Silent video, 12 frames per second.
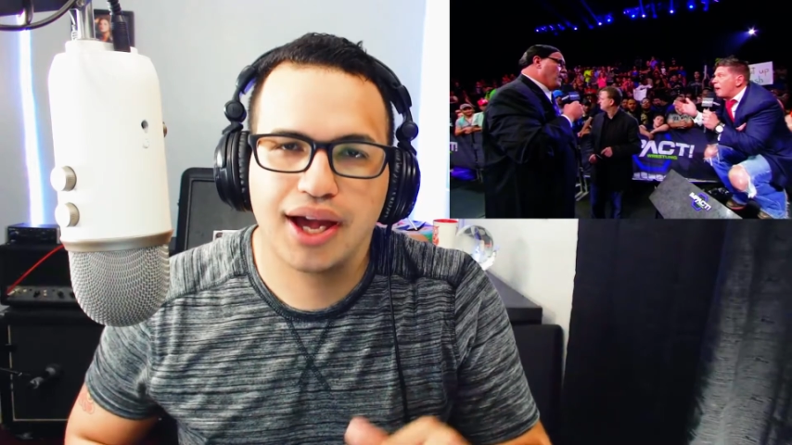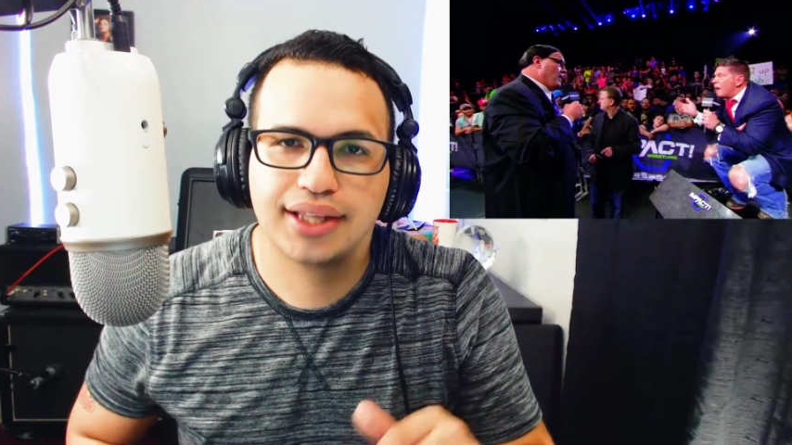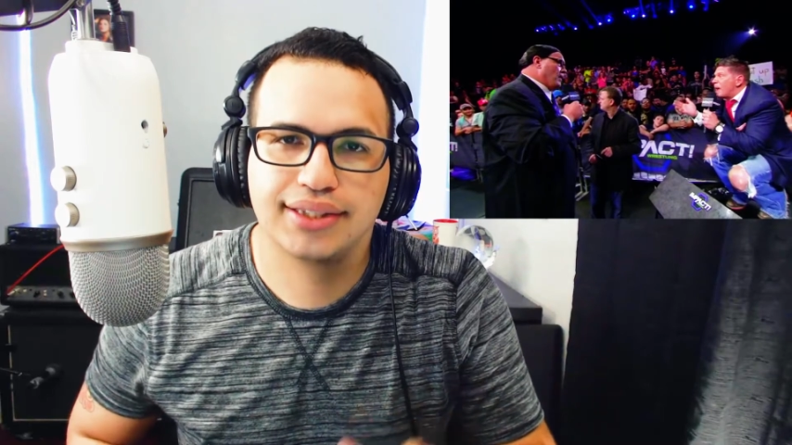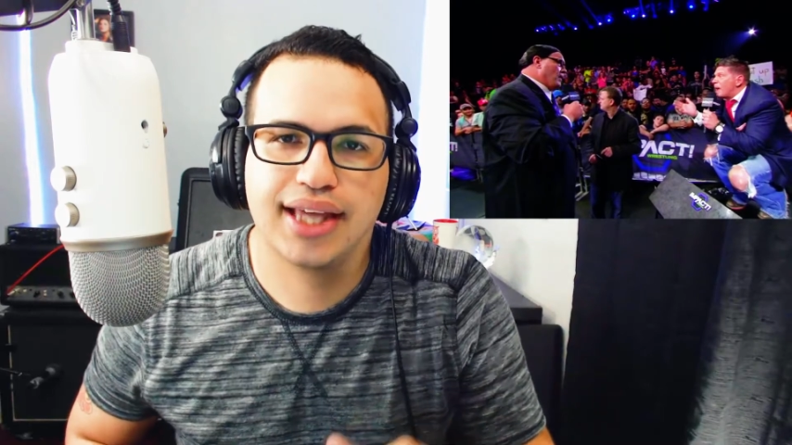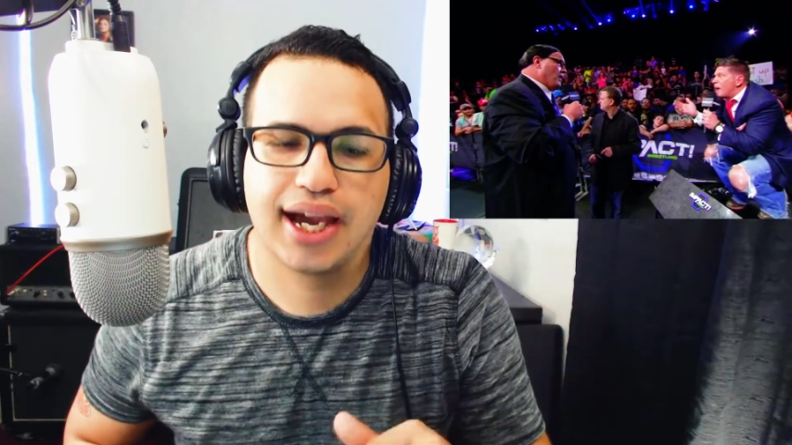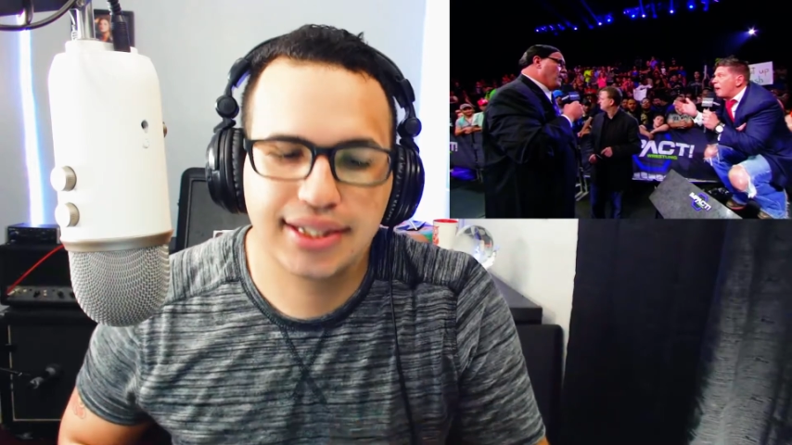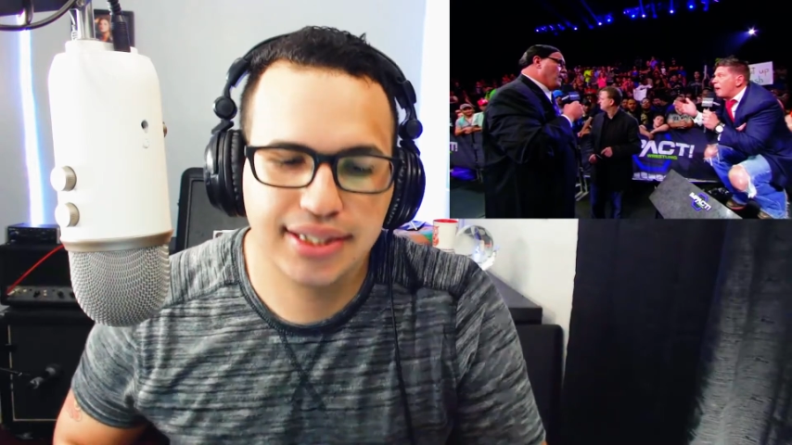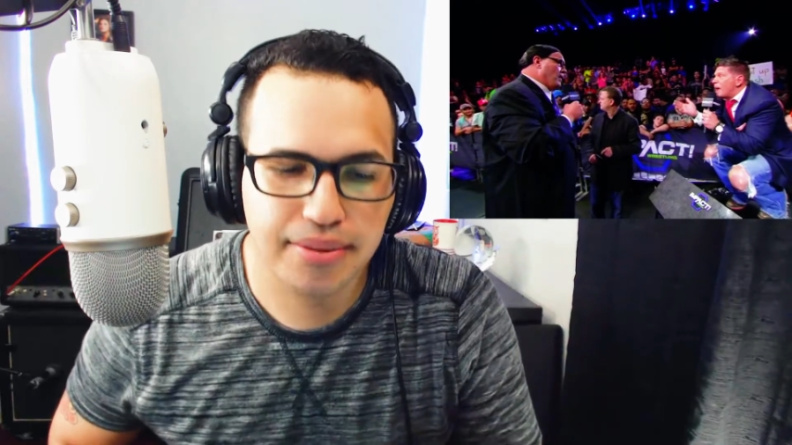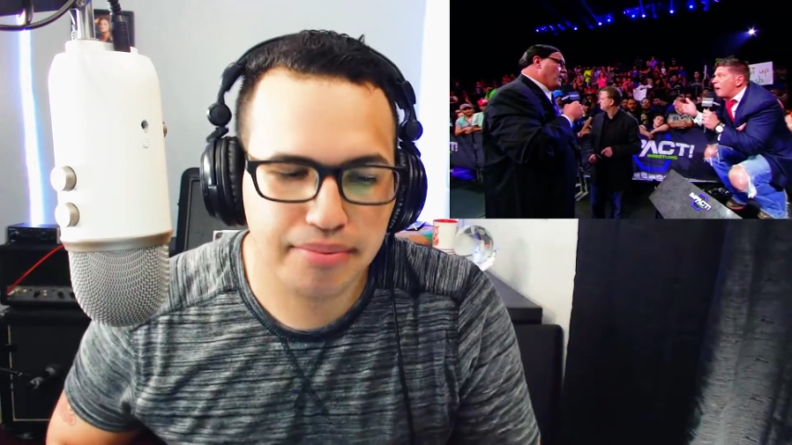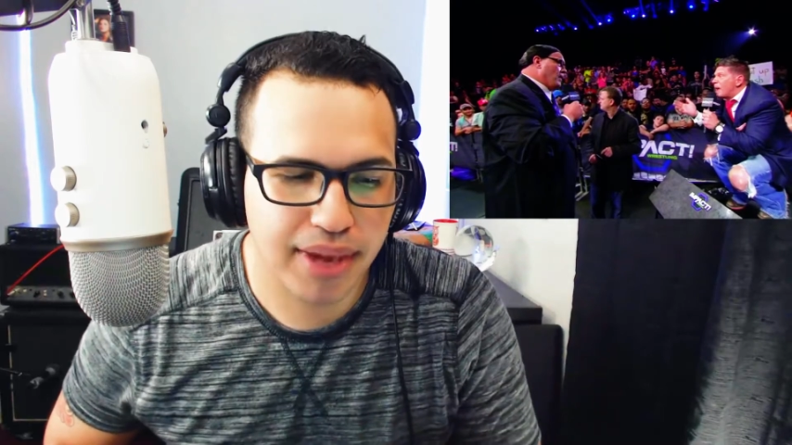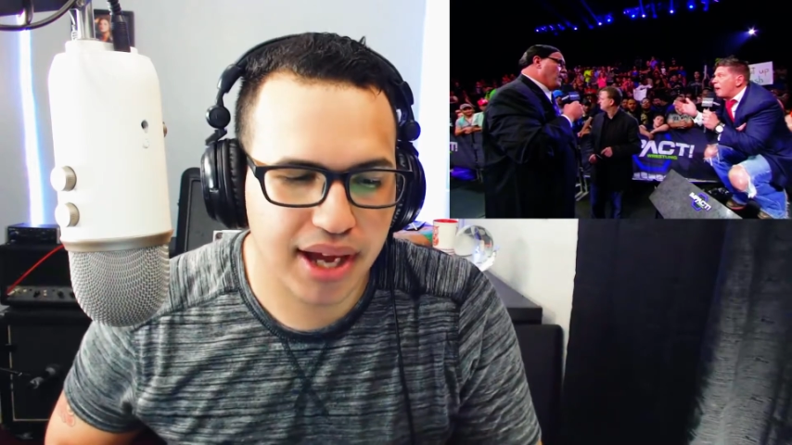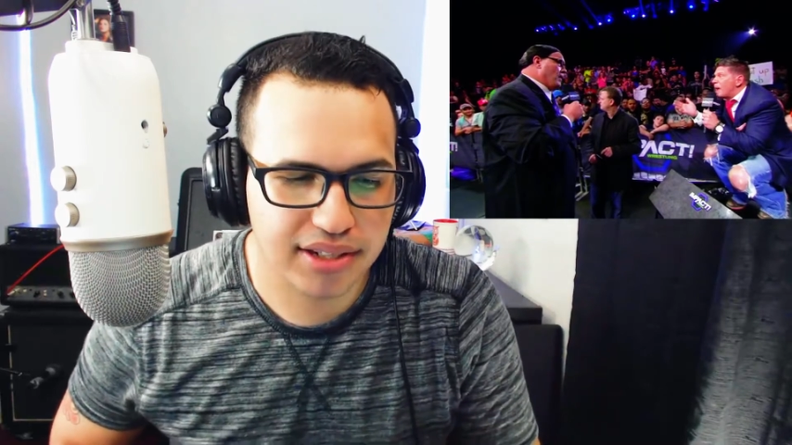a tag
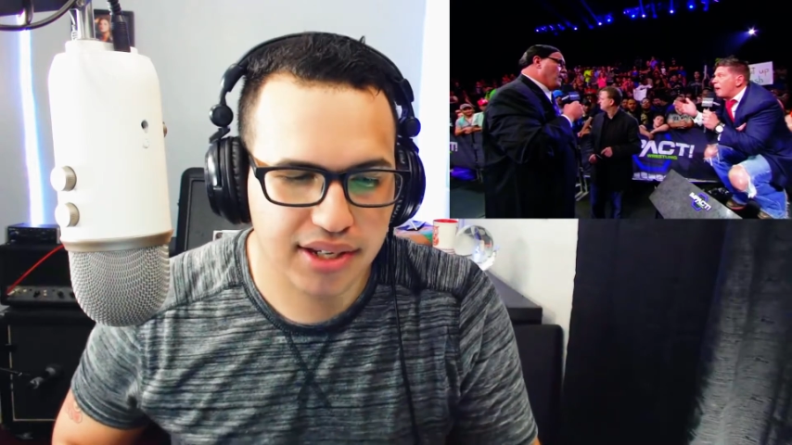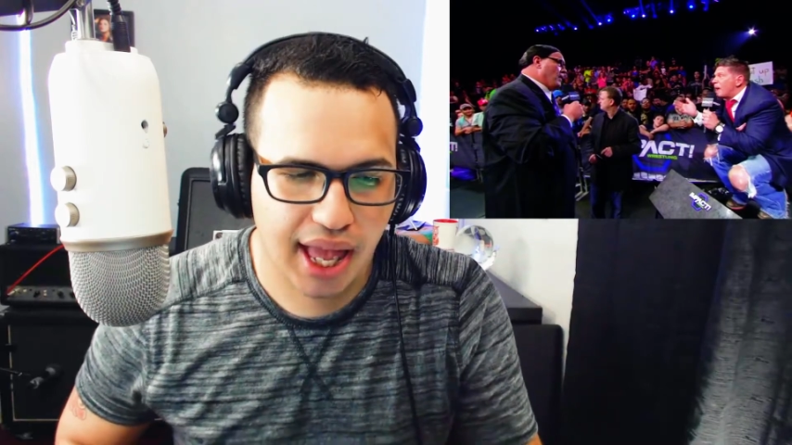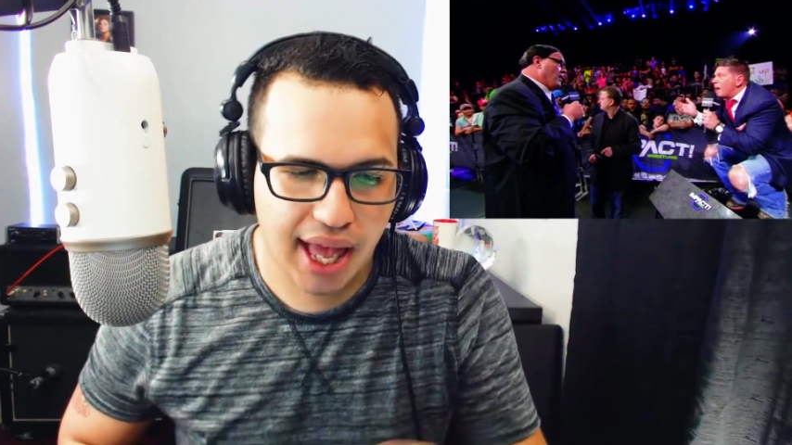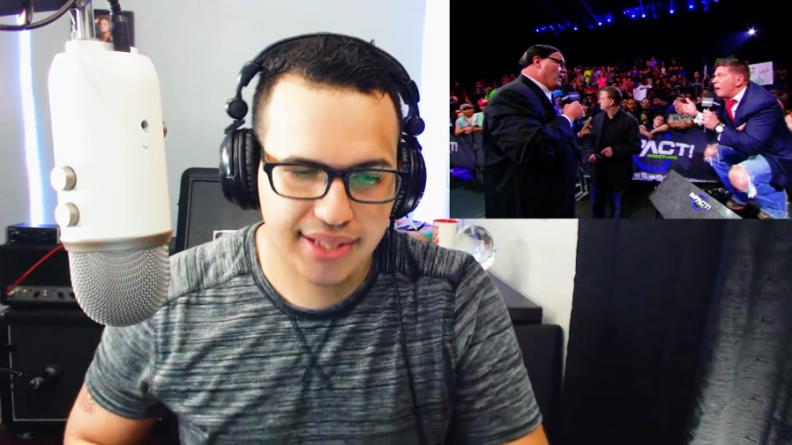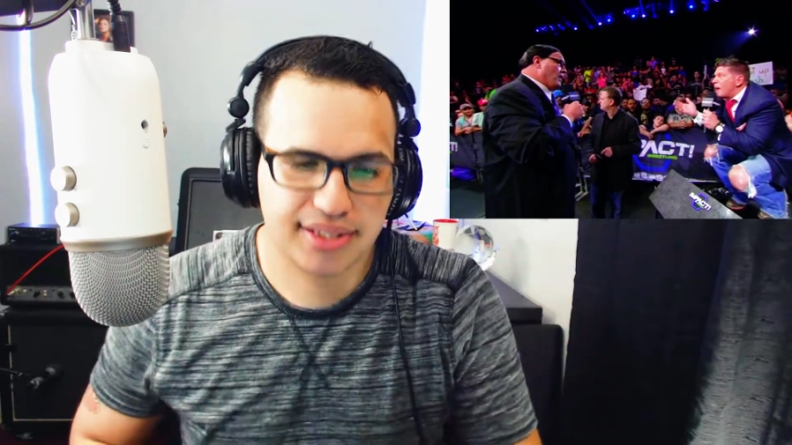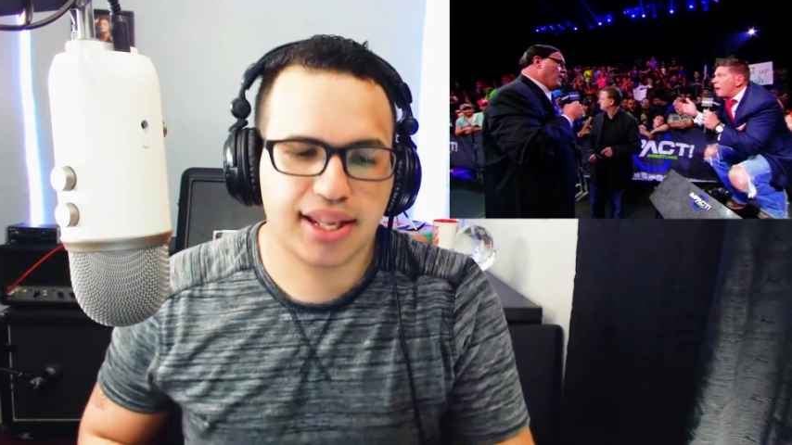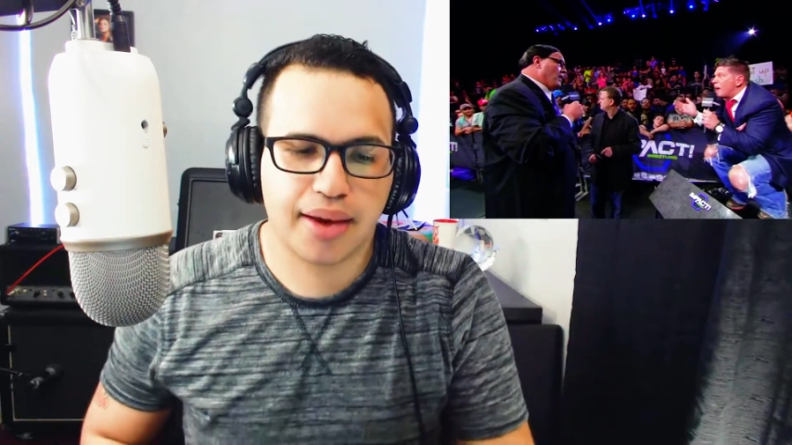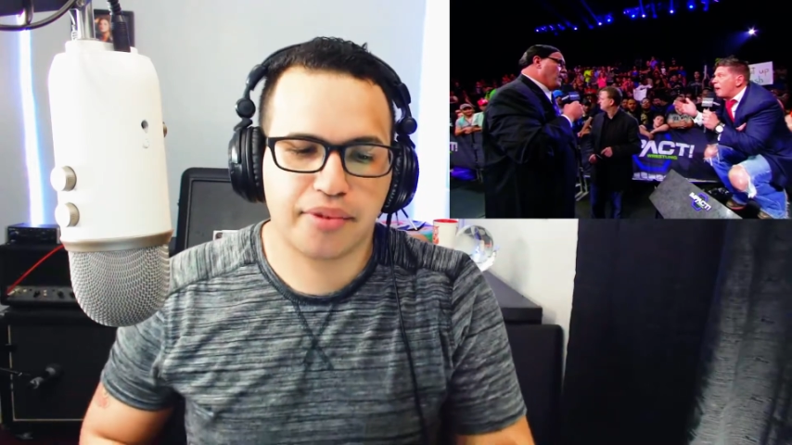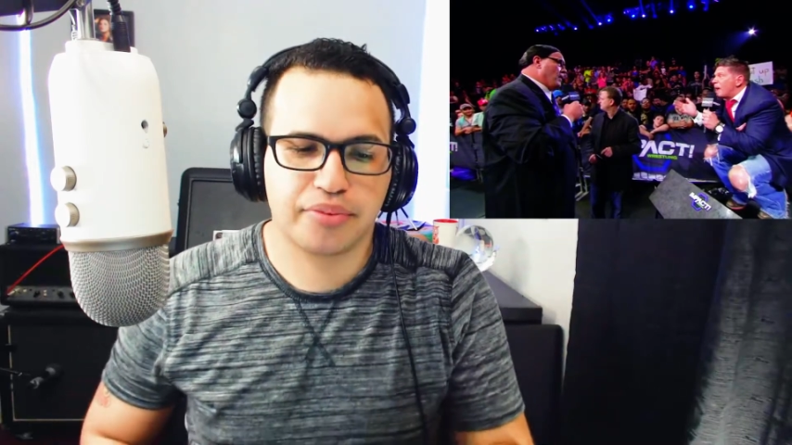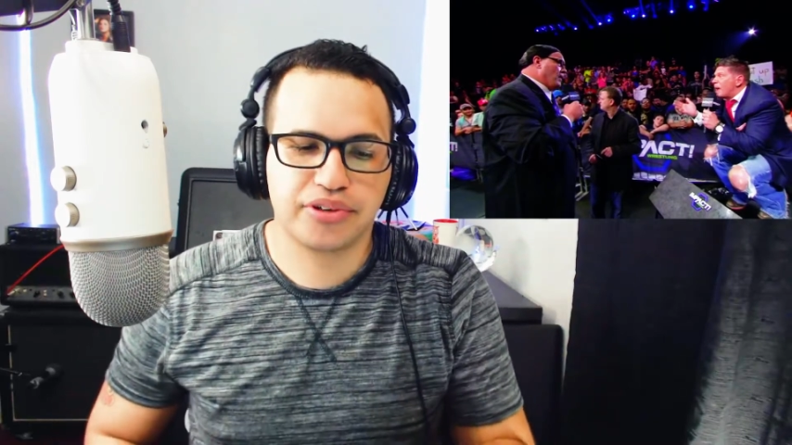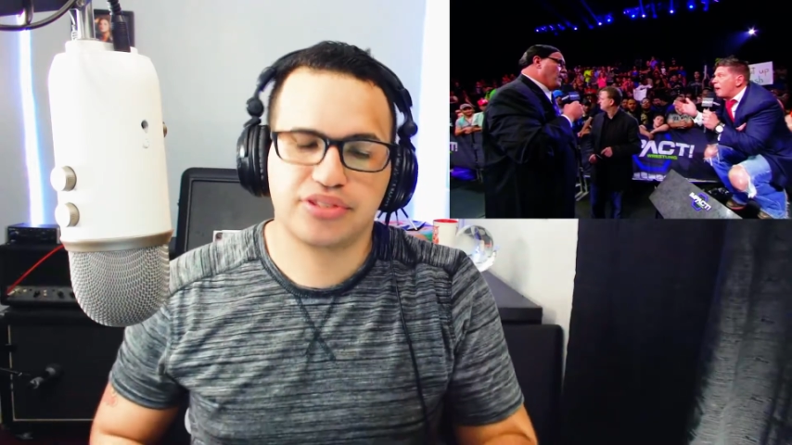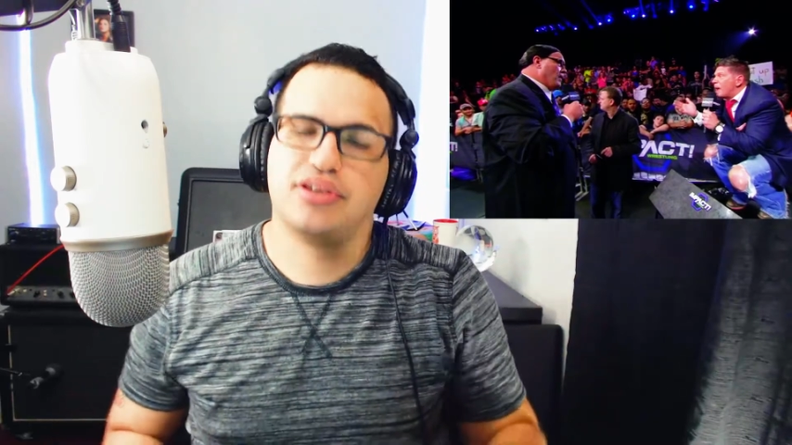team match as
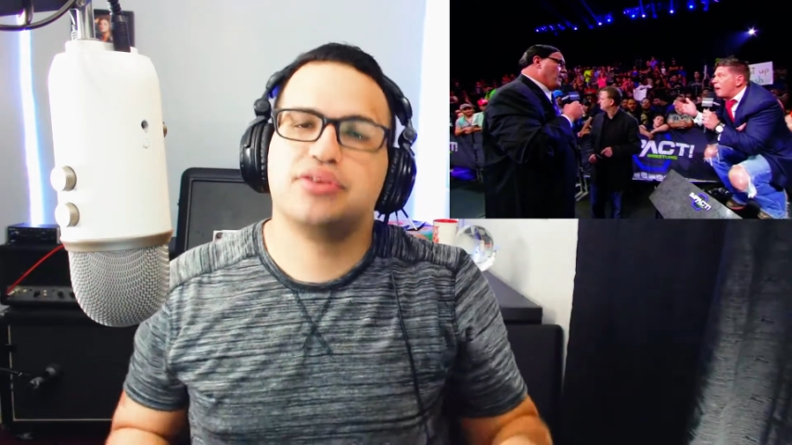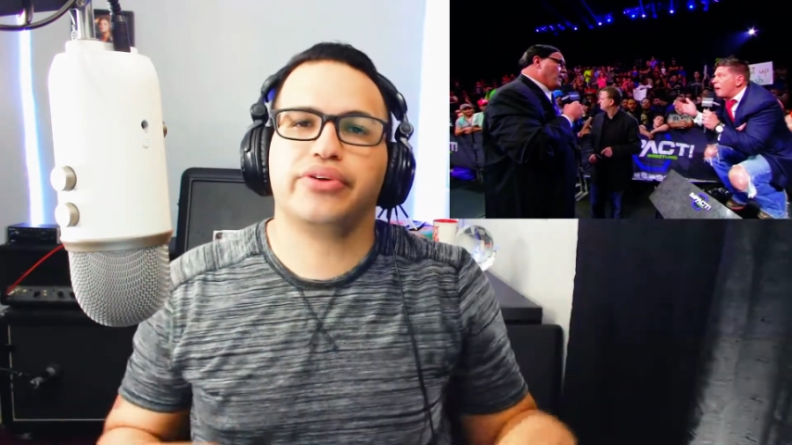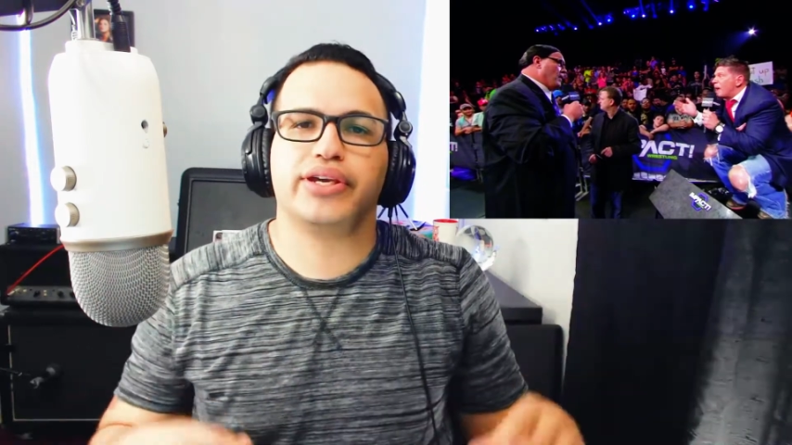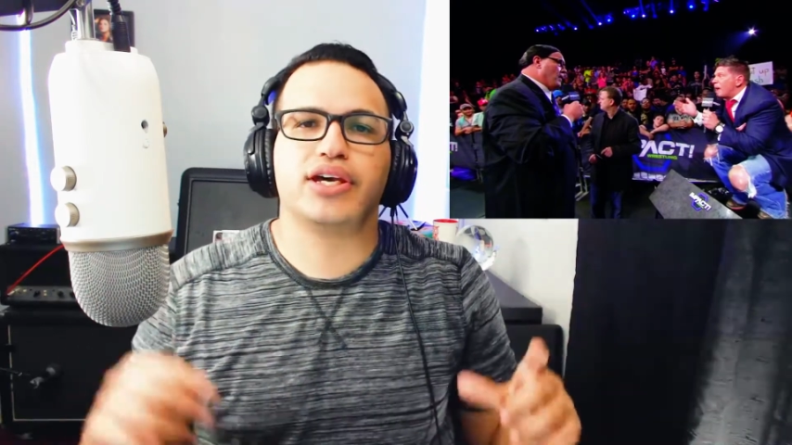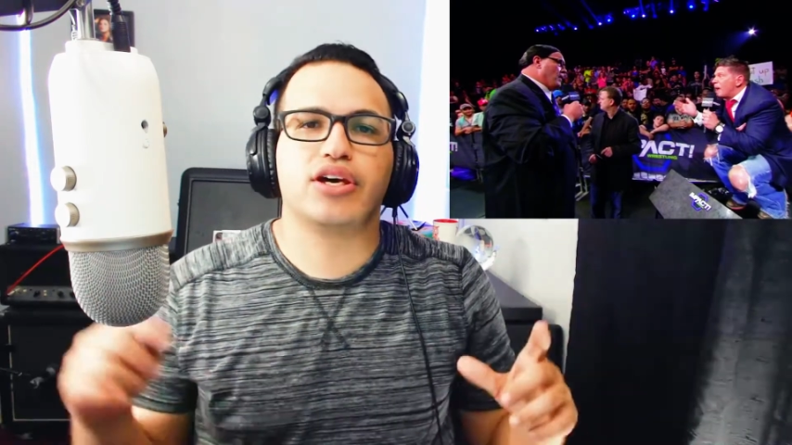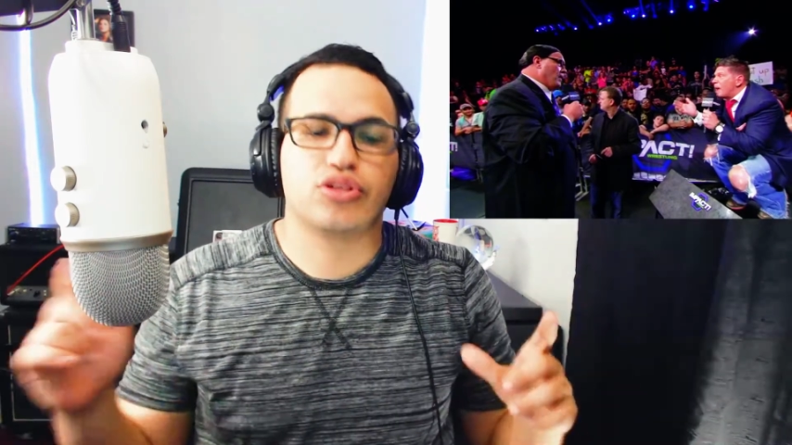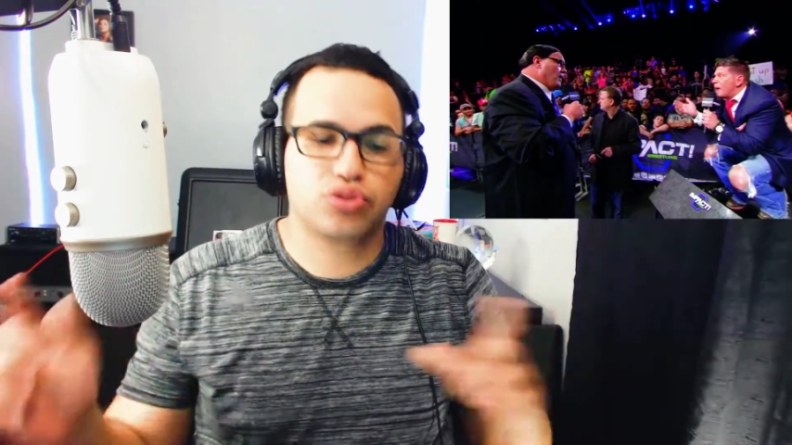Slammiversary.